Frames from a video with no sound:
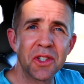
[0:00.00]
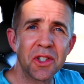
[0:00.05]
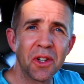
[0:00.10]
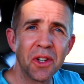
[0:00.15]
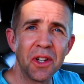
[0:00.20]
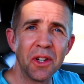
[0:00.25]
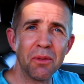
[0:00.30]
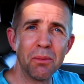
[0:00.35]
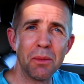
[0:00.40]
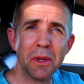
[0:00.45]
show
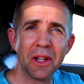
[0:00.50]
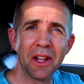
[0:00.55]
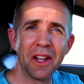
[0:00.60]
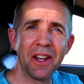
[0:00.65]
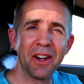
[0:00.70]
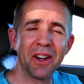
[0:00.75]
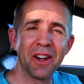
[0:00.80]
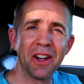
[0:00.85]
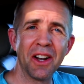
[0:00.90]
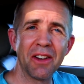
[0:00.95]
you a bit
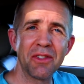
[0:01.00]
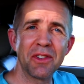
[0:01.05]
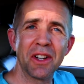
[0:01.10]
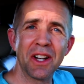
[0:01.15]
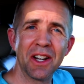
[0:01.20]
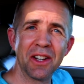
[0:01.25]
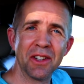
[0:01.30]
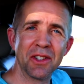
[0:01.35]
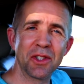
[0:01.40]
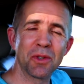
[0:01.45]
later.
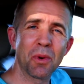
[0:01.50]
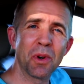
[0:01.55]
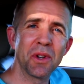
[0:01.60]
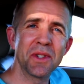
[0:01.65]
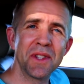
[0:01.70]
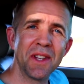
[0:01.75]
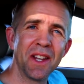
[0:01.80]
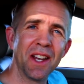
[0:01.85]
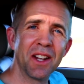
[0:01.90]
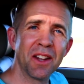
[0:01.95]
After,
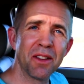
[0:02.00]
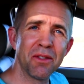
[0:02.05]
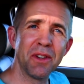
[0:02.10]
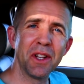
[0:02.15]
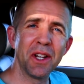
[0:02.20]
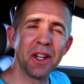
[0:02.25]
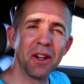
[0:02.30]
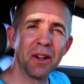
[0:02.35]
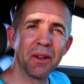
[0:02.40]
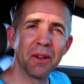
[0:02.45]
towards the end of the
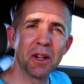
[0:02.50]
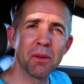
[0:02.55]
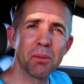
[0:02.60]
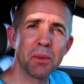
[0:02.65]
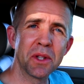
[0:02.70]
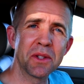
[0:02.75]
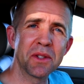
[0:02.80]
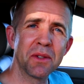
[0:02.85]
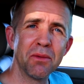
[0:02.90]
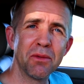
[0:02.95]
video, I'm going to
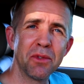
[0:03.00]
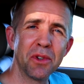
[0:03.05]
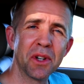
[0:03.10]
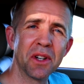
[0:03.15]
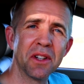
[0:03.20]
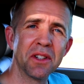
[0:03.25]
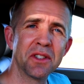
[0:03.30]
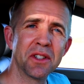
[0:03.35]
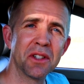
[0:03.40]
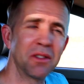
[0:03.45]
put some
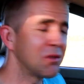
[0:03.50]
footage